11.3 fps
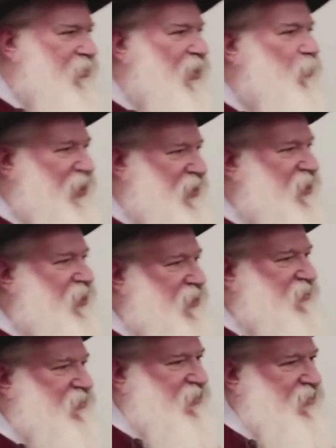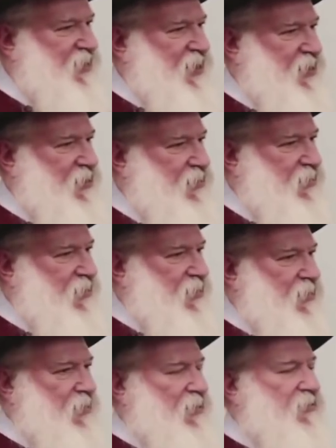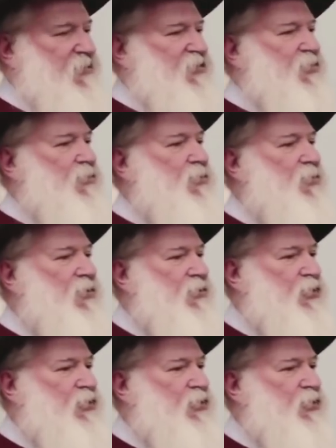that we need today to